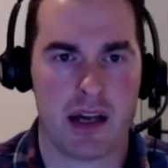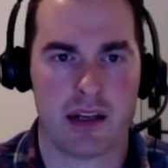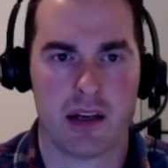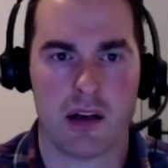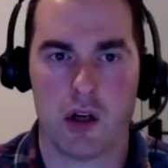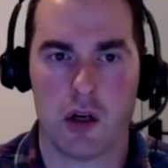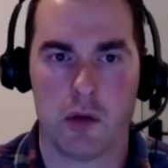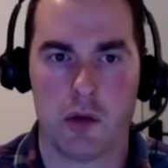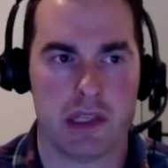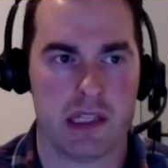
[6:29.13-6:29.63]
a
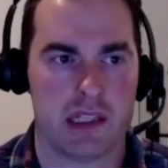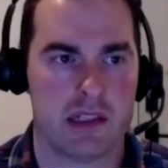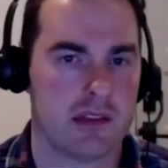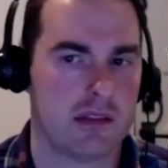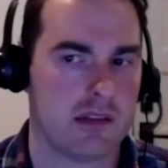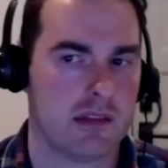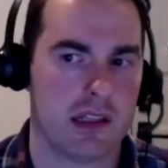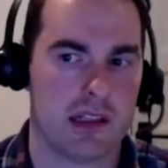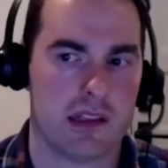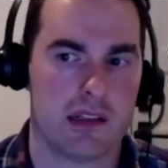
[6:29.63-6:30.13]
home in
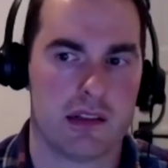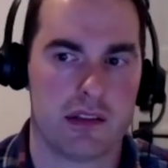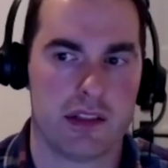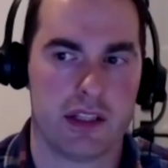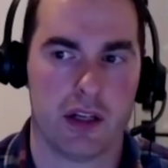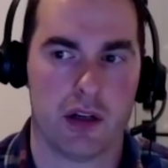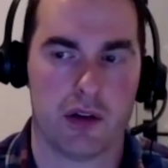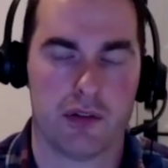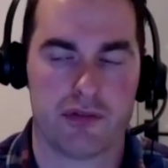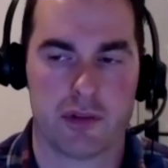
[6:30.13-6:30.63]
you
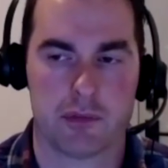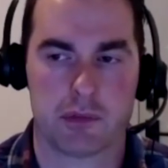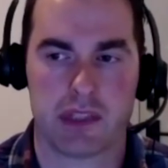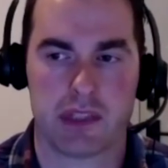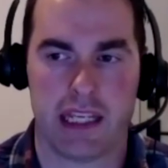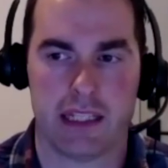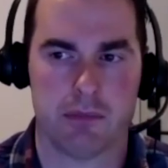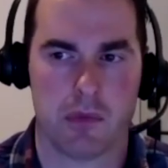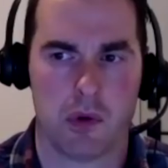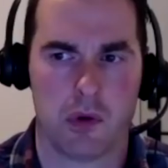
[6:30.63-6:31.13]
know from
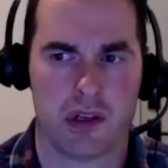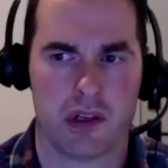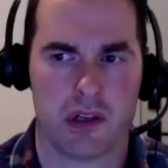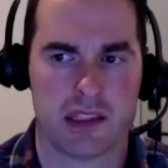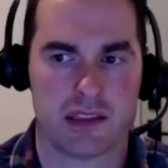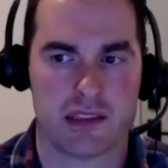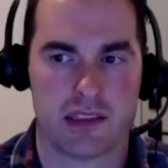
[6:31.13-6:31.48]
Clayton Morris?